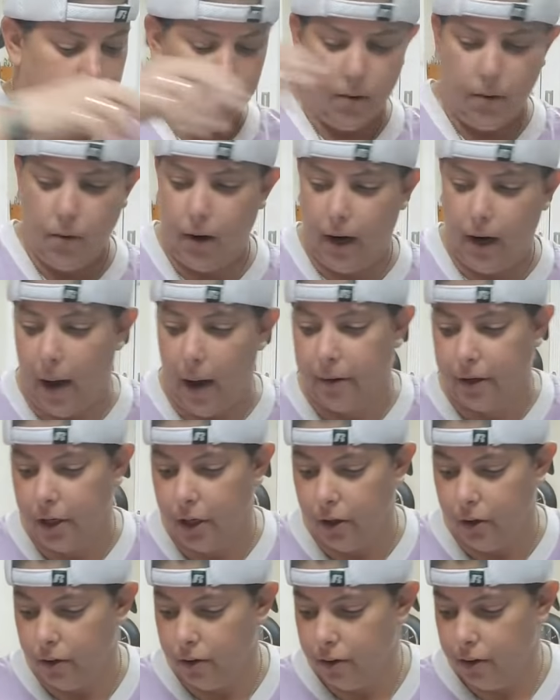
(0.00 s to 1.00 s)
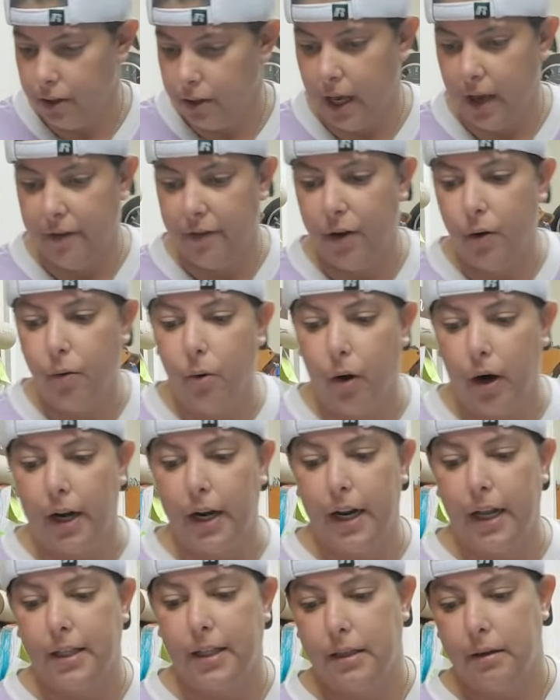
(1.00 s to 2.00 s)
what I would use if you
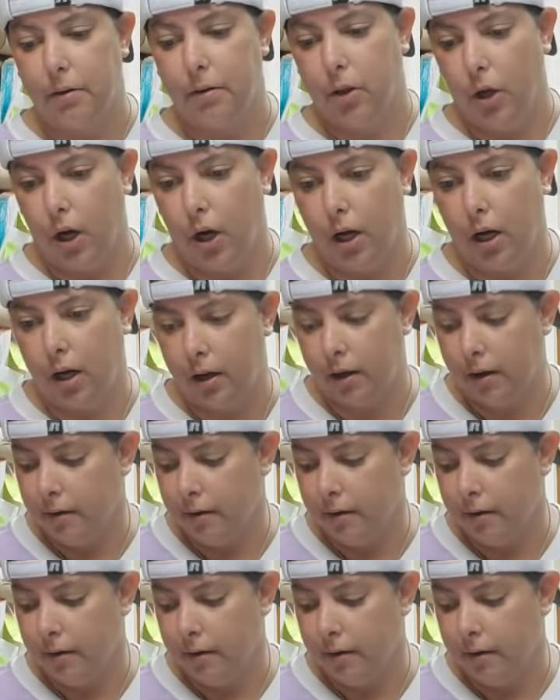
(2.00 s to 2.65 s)
wanted it to look